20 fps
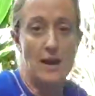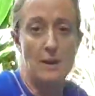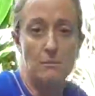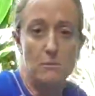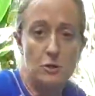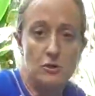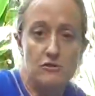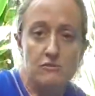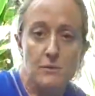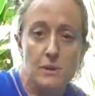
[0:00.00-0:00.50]

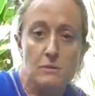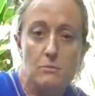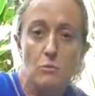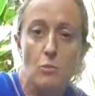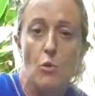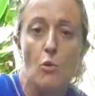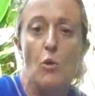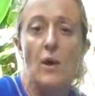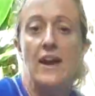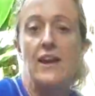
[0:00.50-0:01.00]
that movement
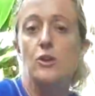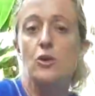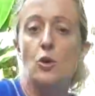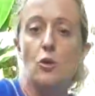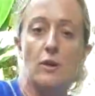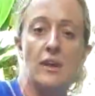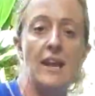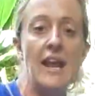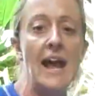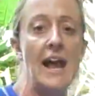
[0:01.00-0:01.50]
more in
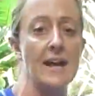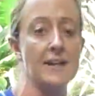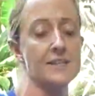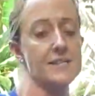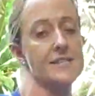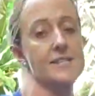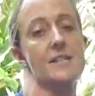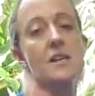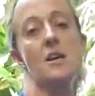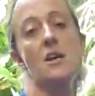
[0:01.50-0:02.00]
your
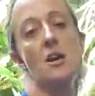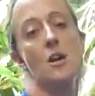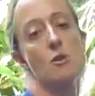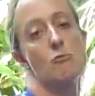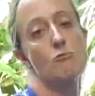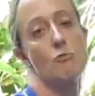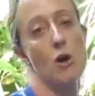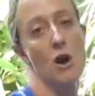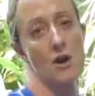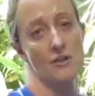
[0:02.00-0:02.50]
lats
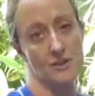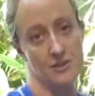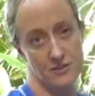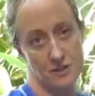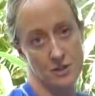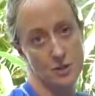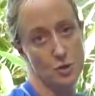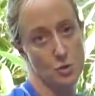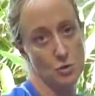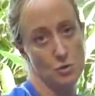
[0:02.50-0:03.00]
rather
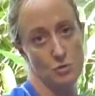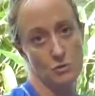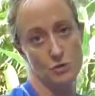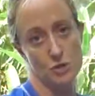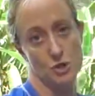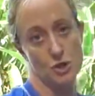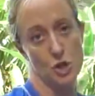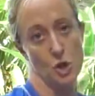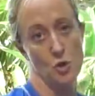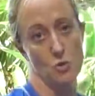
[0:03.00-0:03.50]
than your
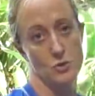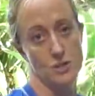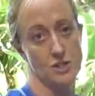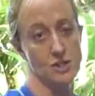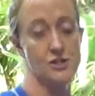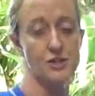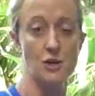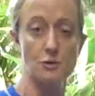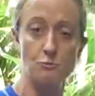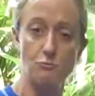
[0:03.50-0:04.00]

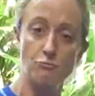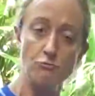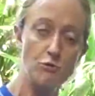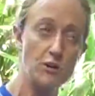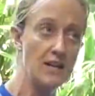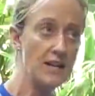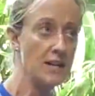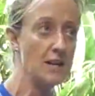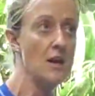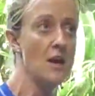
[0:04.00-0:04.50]
shoulders. So
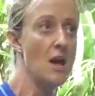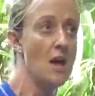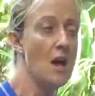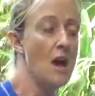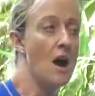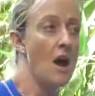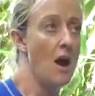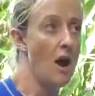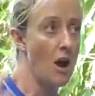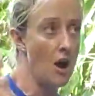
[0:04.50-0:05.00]
really
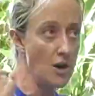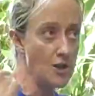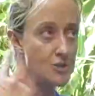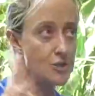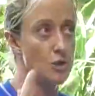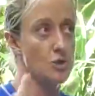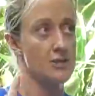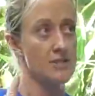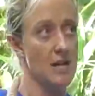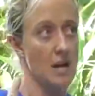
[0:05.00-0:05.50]

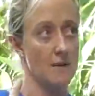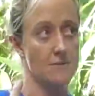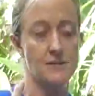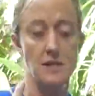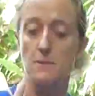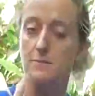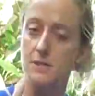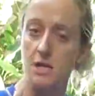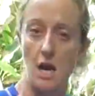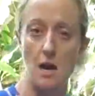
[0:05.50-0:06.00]
ask yourself
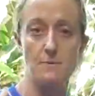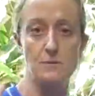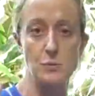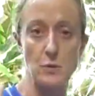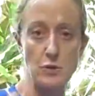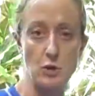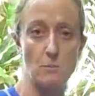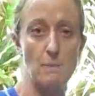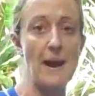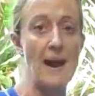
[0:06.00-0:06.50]
sometimes
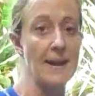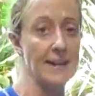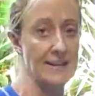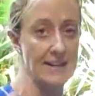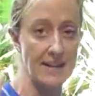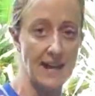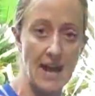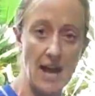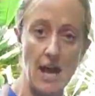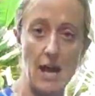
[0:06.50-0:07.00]
when you're
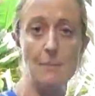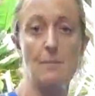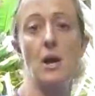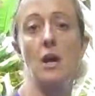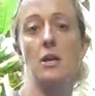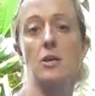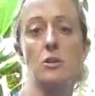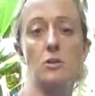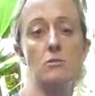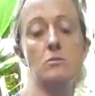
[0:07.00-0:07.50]
paddling, am
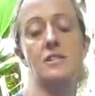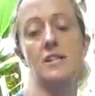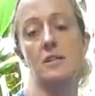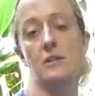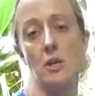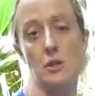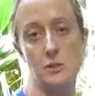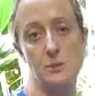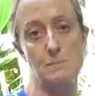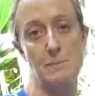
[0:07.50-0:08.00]
I
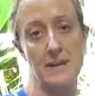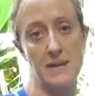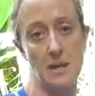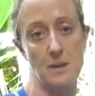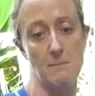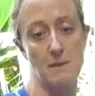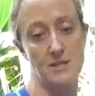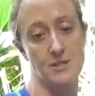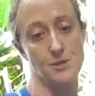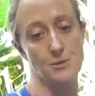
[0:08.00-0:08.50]
using those
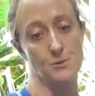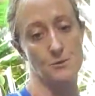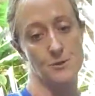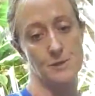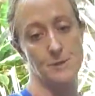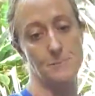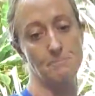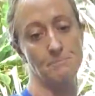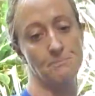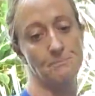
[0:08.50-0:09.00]
bigger
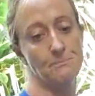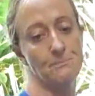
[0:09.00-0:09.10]
muscles?